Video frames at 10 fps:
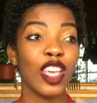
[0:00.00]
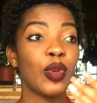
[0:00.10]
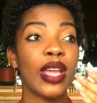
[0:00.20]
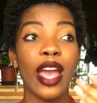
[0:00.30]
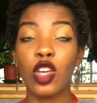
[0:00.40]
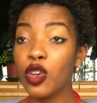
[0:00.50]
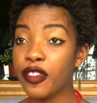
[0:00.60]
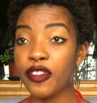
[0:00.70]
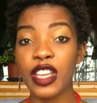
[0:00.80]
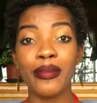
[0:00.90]
You get good
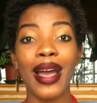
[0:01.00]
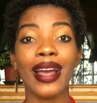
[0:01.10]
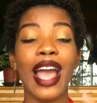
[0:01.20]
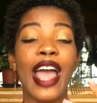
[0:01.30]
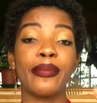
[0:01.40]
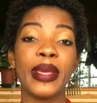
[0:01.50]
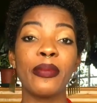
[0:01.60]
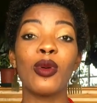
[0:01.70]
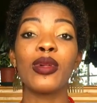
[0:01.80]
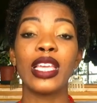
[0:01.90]
feedback, and
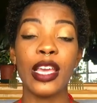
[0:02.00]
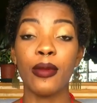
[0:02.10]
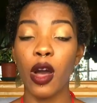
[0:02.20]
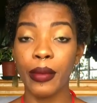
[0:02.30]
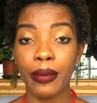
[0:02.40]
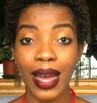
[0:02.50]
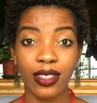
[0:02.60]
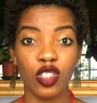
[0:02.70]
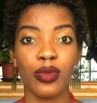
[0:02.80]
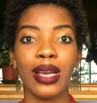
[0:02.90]
people will keep coming back
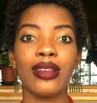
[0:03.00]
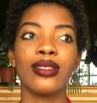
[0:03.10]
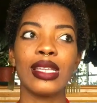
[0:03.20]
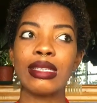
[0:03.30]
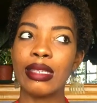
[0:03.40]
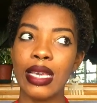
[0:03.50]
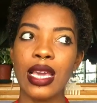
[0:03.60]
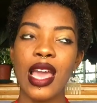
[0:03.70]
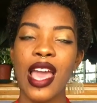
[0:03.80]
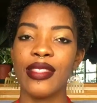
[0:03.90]
to you because they see